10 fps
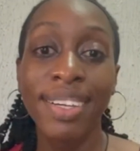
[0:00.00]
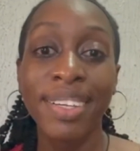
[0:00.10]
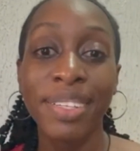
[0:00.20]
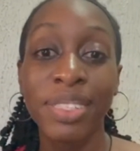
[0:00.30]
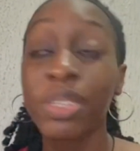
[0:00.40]

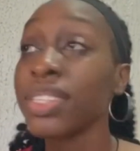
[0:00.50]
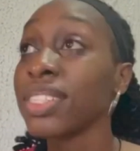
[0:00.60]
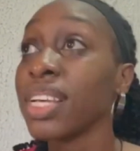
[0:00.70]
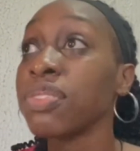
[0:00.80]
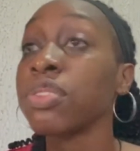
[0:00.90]
So in
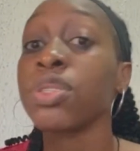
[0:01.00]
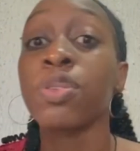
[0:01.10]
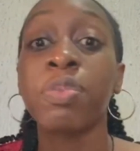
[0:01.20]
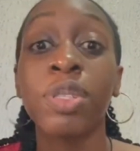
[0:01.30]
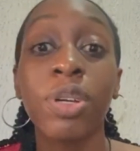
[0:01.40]
today's
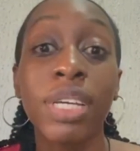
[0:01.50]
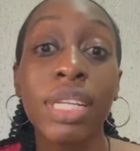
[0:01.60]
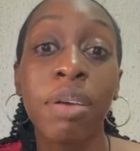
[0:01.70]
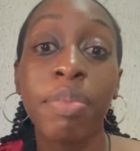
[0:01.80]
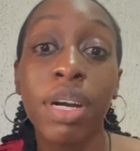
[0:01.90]
video we'll be
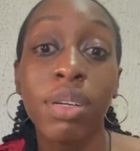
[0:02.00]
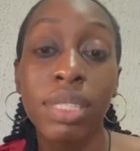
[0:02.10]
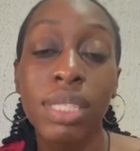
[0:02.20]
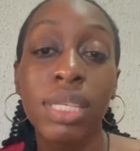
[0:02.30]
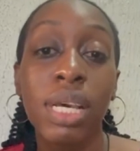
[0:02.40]
talking
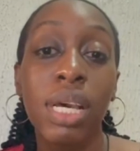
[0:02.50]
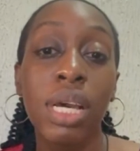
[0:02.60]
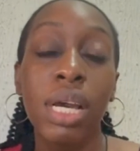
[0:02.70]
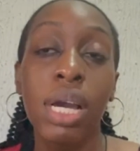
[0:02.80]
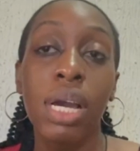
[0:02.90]
about
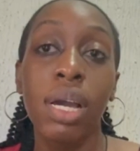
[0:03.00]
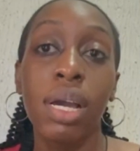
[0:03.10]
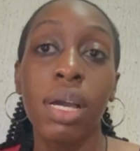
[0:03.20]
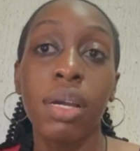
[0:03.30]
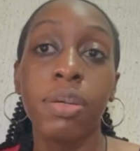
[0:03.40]

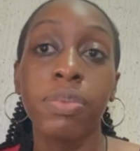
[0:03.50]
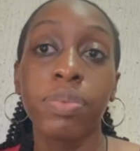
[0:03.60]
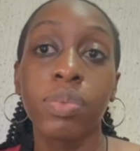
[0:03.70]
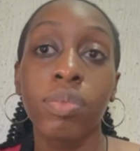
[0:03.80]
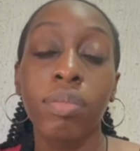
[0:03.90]

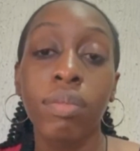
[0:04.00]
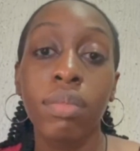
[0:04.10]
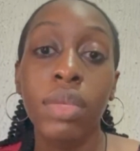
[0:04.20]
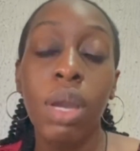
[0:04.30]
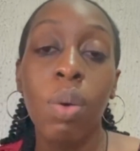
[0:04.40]

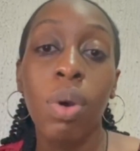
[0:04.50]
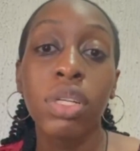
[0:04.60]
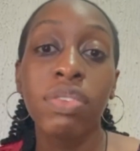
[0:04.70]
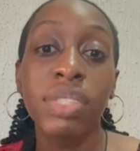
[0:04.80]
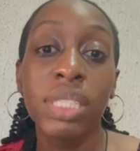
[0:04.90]

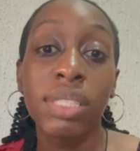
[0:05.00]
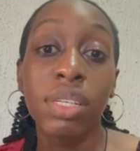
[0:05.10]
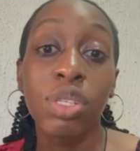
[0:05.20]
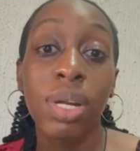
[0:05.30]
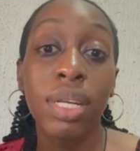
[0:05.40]
one of the
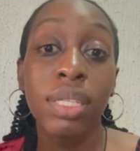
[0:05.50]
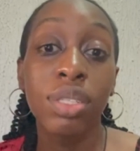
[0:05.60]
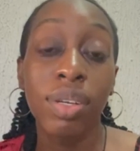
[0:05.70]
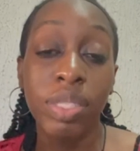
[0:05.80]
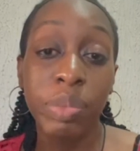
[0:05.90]
sexually
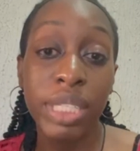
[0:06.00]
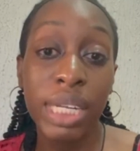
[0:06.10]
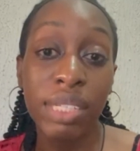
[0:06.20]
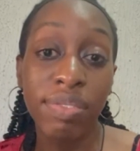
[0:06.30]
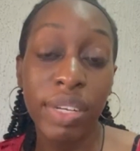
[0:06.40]

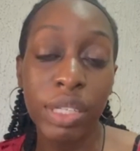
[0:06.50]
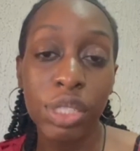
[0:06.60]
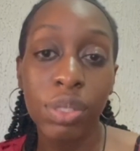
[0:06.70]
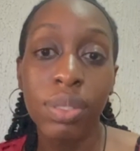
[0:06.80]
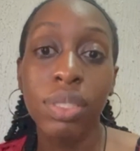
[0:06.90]
transmitted
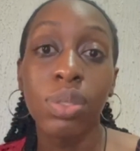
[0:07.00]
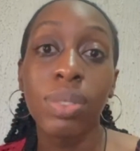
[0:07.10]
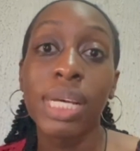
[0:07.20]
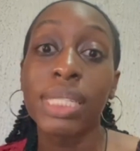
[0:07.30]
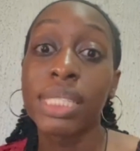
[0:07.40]
infections
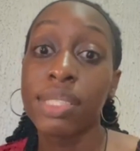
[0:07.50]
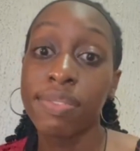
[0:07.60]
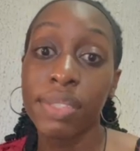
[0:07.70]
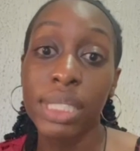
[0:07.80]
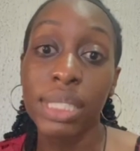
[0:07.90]
known as
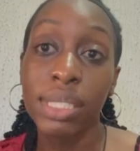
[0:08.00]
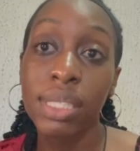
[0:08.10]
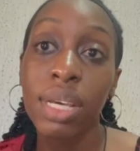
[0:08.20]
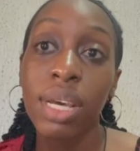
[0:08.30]
syphilis.